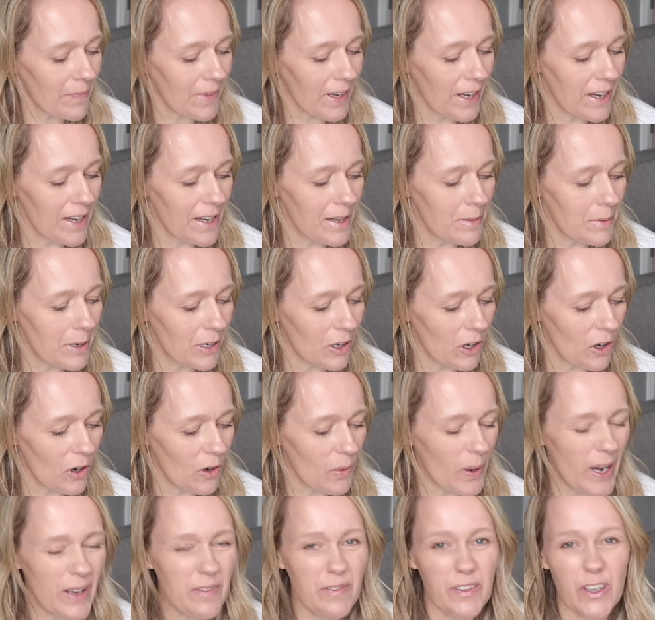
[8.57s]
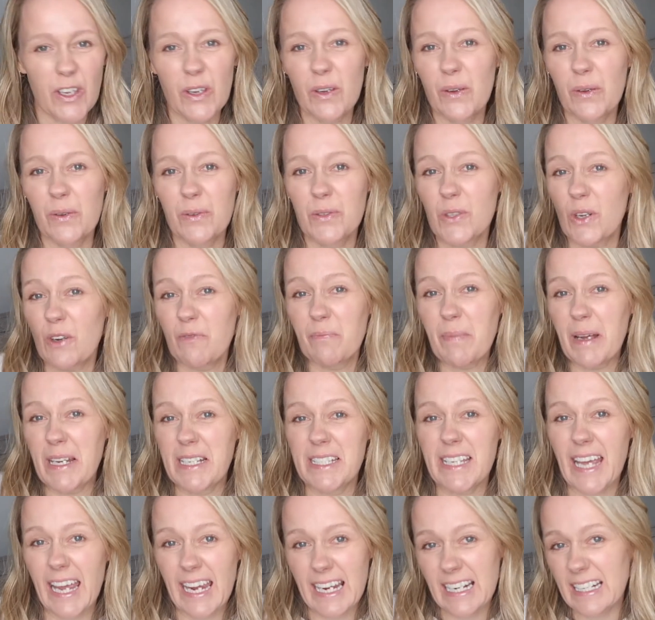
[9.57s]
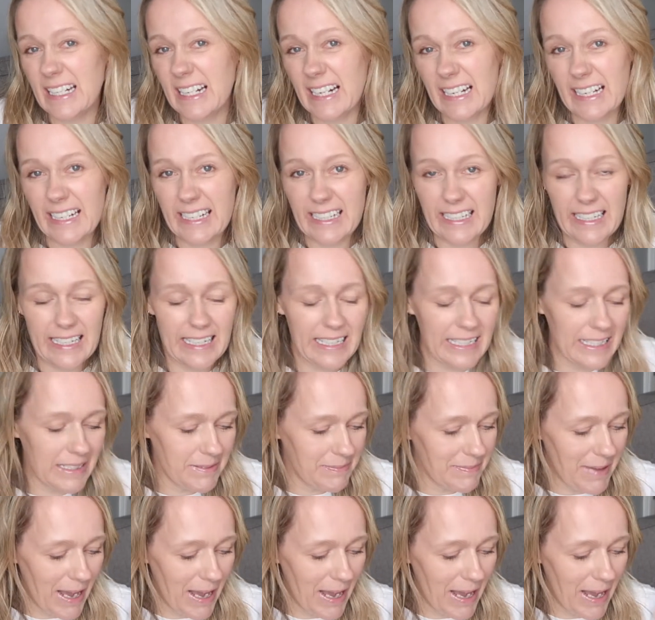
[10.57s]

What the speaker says: I've got quite a few sort of mundane, cleany,